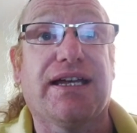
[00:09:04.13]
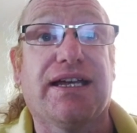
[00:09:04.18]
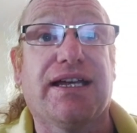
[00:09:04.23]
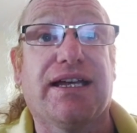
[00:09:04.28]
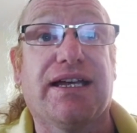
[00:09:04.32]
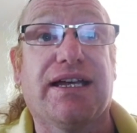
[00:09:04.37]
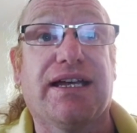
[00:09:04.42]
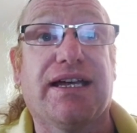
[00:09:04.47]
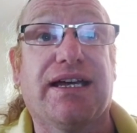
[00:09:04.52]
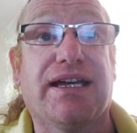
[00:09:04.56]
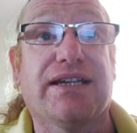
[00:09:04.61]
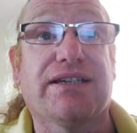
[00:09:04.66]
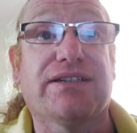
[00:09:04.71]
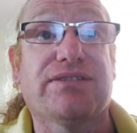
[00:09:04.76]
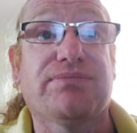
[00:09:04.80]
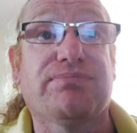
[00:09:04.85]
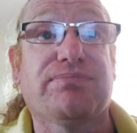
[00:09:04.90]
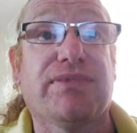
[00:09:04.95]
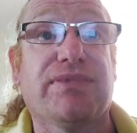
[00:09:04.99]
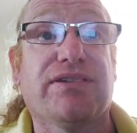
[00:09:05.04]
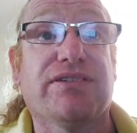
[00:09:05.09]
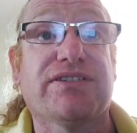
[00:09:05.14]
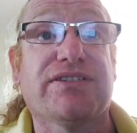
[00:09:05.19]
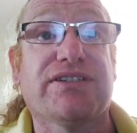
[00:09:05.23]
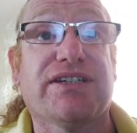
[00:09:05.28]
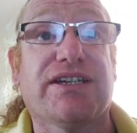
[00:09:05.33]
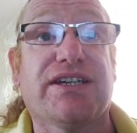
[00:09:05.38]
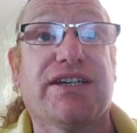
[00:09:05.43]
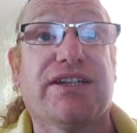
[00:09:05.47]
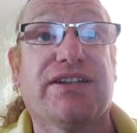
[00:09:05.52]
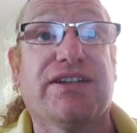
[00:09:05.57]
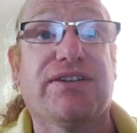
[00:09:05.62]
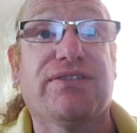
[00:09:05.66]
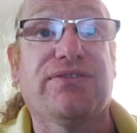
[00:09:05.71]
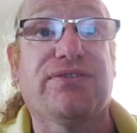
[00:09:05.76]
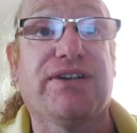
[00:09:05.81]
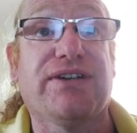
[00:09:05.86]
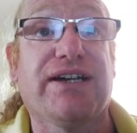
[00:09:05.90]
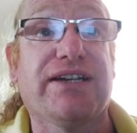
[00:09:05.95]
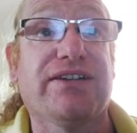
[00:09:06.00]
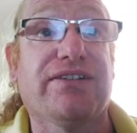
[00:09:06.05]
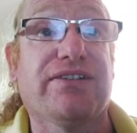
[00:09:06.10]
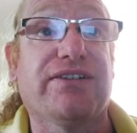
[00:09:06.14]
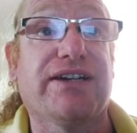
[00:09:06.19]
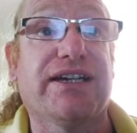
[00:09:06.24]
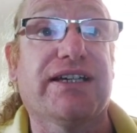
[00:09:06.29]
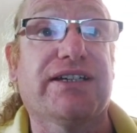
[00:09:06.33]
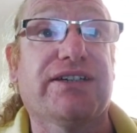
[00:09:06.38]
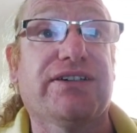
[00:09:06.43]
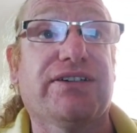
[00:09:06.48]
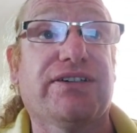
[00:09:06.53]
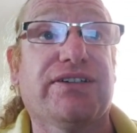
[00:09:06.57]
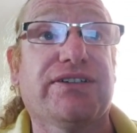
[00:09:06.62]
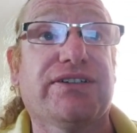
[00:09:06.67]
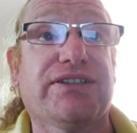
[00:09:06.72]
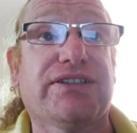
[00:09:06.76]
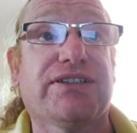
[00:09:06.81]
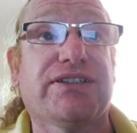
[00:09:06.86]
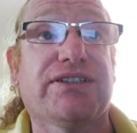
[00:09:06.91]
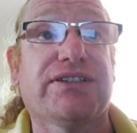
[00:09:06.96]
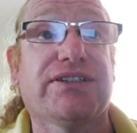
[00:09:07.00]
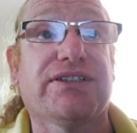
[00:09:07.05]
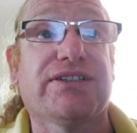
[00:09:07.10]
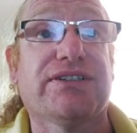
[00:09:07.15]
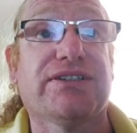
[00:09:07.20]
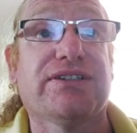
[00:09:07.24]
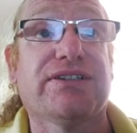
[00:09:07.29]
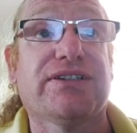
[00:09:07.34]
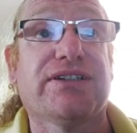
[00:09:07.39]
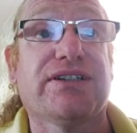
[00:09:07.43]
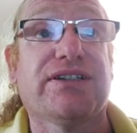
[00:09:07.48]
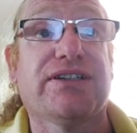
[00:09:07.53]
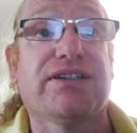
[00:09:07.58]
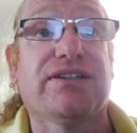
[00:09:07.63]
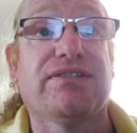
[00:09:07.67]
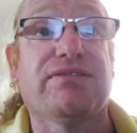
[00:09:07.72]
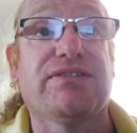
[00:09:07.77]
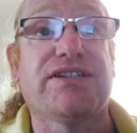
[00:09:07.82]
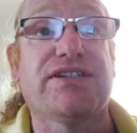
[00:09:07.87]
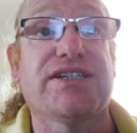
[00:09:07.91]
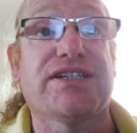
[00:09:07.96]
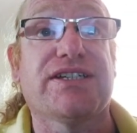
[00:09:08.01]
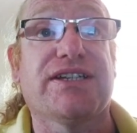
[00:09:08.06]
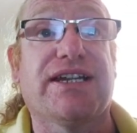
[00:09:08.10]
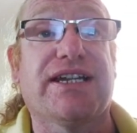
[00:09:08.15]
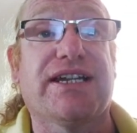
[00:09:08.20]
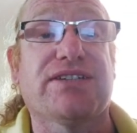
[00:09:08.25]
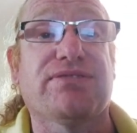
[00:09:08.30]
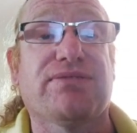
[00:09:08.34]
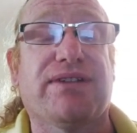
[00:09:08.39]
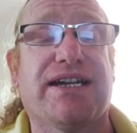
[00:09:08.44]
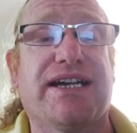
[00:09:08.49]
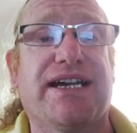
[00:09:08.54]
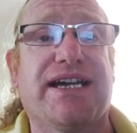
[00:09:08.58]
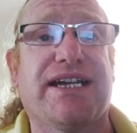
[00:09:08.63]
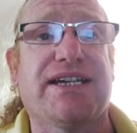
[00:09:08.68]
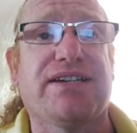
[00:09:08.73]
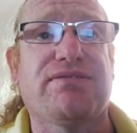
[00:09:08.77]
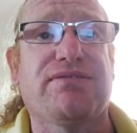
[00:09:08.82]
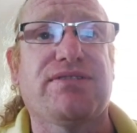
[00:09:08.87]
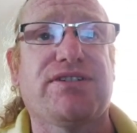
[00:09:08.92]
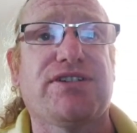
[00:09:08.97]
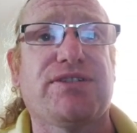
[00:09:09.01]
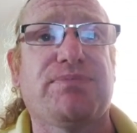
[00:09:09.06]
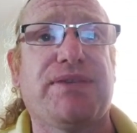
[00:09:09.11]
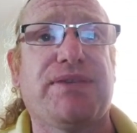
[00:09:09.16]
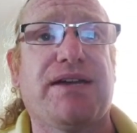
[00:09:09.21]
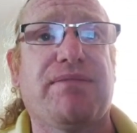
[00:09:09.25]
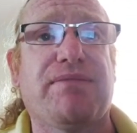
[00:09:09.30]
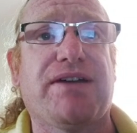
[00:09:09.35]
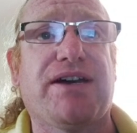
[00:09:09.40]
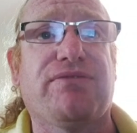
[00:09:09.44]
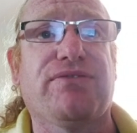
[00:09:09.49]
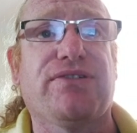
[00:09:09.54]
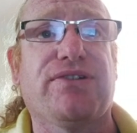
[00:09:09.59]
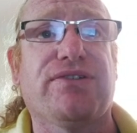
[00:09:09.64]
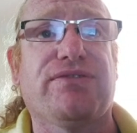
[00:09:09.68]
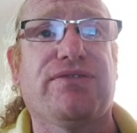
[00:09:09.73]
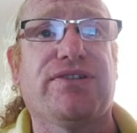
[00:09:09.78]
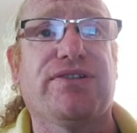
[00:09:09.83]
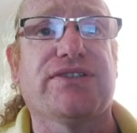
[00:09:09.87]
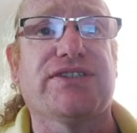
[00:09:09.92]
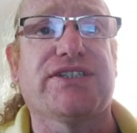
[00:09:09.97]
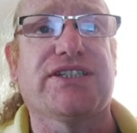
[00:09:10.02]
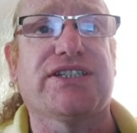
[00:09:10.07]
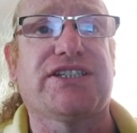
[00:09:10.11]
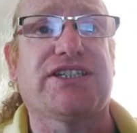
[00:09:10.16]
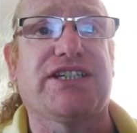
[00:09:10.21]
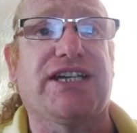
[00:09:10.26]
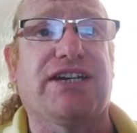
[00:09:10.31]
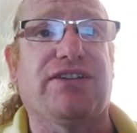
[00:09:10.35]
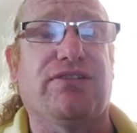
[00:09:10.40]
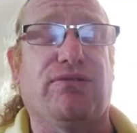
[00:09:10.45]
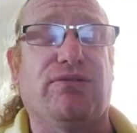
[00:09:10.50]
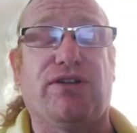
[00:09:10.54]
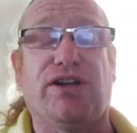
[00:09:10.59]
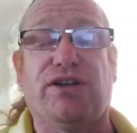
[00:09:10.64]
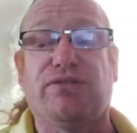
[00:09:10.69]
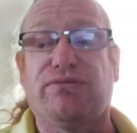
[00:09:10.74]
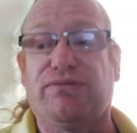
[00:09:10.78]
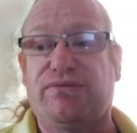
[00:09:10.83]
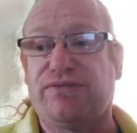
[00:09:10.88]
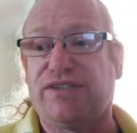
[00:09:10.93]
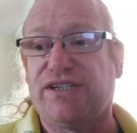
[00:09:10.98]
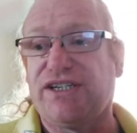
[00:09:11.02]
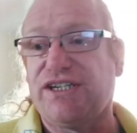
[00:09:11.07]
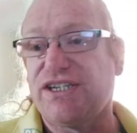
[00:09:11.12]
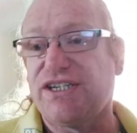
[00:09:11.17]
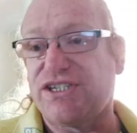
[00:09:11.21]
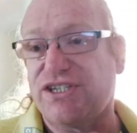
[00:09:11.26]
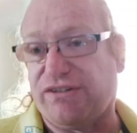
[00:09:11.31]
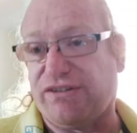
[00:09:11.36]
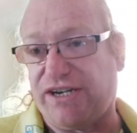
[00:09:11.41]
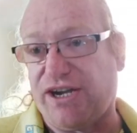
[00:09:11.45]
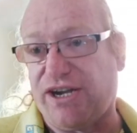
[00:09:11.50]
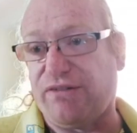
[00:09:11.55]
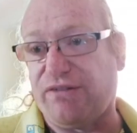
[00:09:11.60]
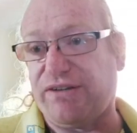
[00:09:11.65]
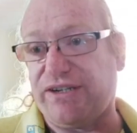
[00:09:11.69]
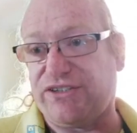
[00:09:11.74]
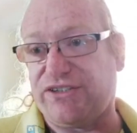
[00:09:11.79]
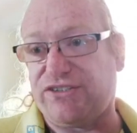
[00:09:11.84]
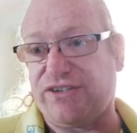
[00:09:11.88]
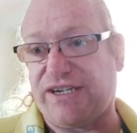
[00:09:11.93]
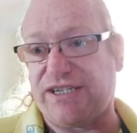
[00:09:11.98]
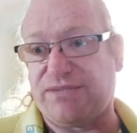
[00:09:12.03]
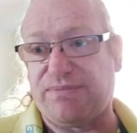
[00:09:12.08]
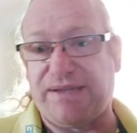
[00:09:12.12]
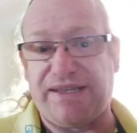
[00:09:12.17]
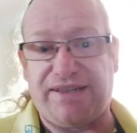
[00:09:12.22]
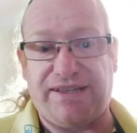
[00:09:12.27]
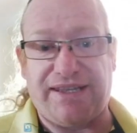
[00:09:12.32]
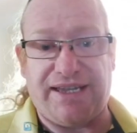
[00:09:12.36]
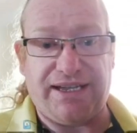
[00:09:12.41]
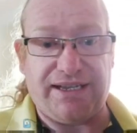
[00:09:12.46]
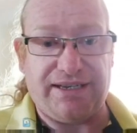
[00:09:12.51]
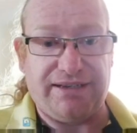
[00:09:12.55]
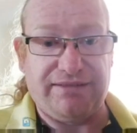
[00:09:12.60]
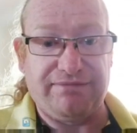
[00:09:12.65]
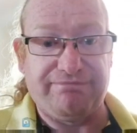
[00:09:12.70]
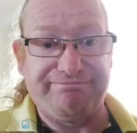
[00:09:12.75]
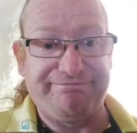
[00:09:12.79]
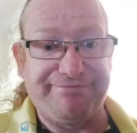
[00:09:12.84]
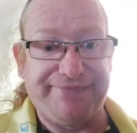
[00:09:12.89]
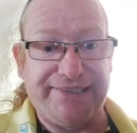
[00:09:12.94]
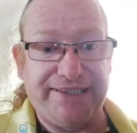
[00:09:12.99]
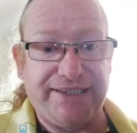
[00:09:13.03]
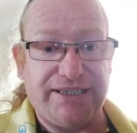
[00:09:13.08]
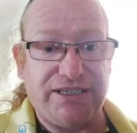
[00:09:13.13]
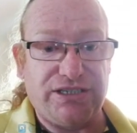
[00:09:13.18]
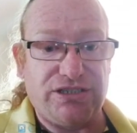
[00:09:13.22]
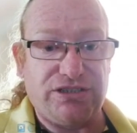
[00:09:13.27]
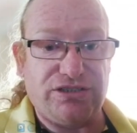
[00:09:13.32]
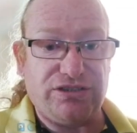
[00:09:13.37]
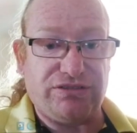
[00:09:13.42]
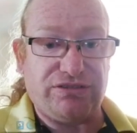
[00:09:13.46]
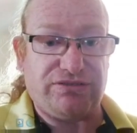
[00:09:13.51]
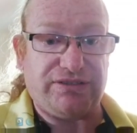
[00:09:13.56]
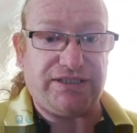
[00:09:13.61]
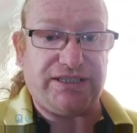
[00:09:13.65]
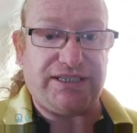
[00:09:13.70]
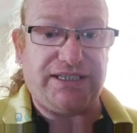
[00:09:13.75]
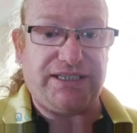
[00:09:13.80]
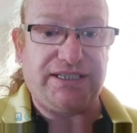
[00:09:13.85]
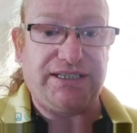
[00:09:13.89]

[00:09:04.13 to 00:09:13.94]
And we're on to the final record, which is the last one I added, which is PMR446 channel 1. So I know it'll transmit there. Shouldn't really.